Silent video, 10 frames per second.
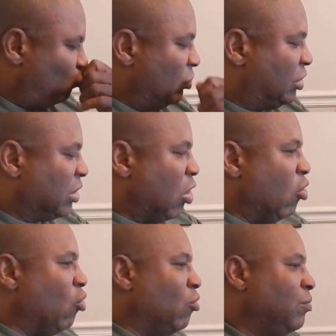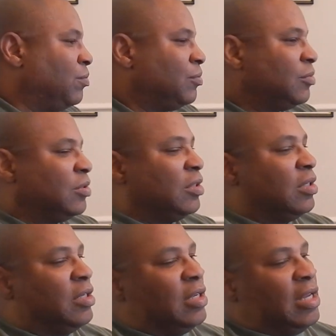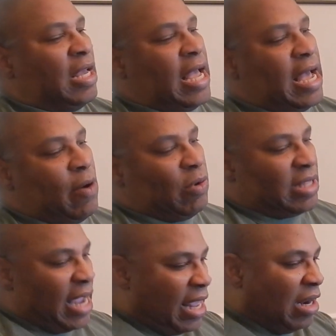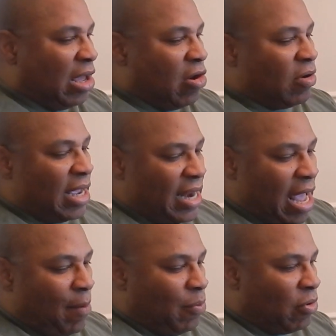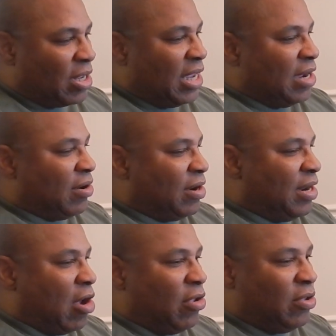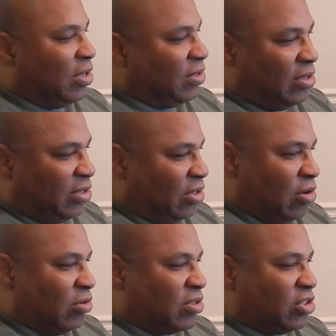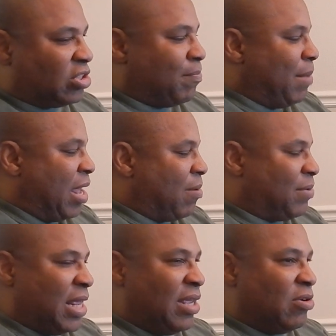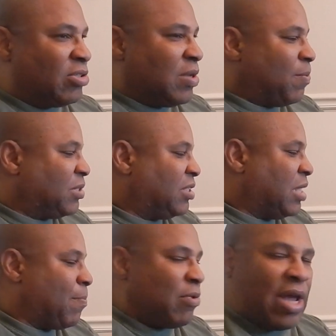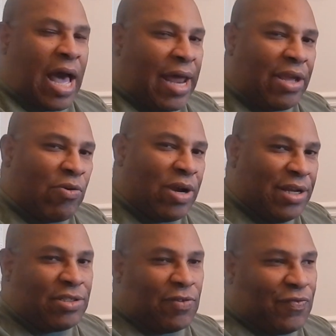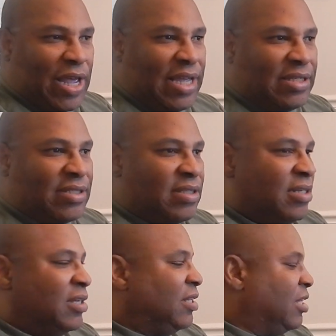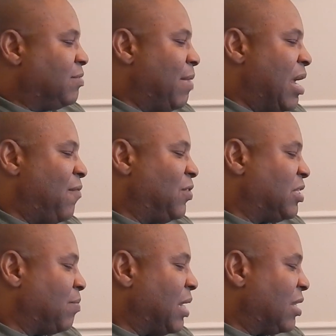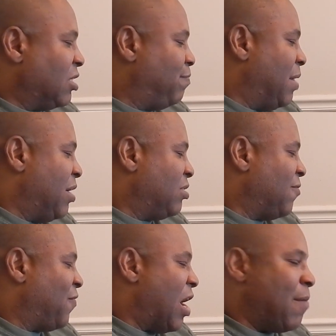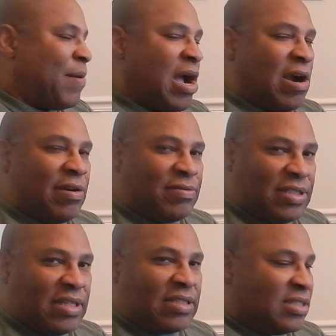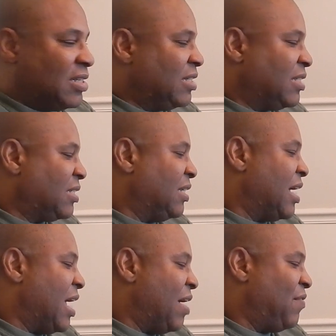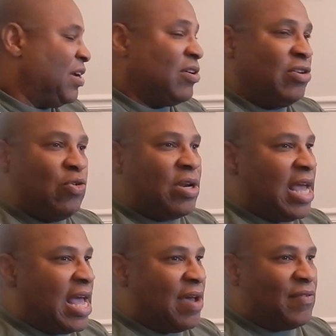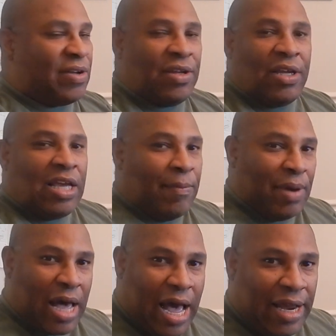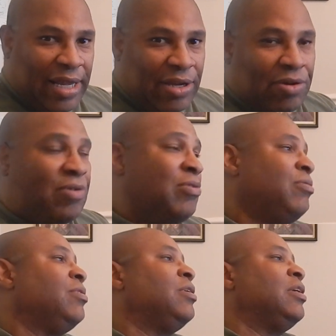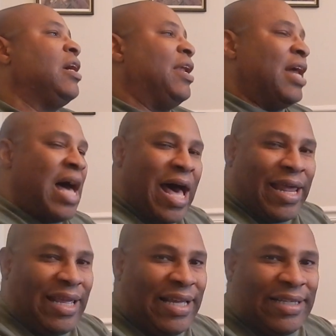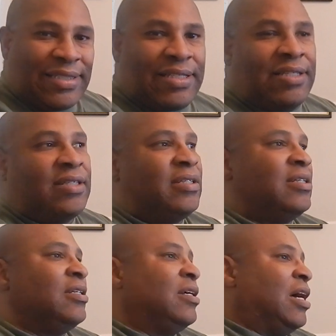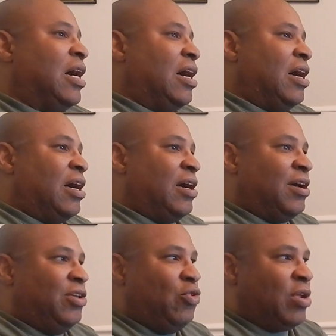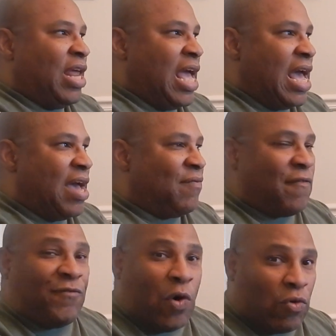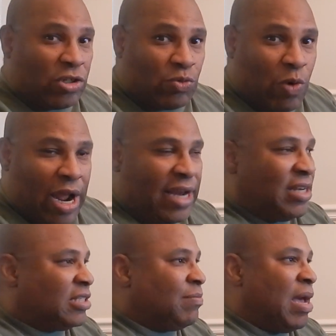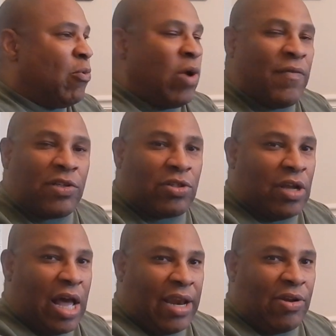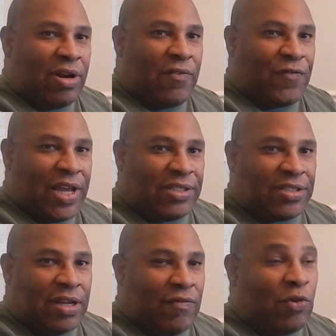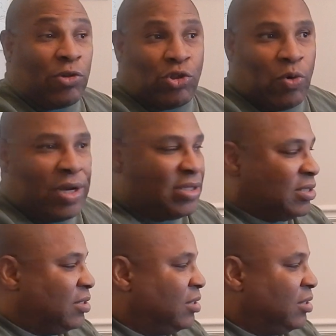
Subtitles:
So with the analog and outboard gear and all, it's just a matter of getting yourself a separate audio interface. Doesn't matter if it's something like this Behringer Firepower 16.5 here. You can have an audio, an Audient. You can have a Focusrite. Doesn't matter, whatever audio interface of your choice.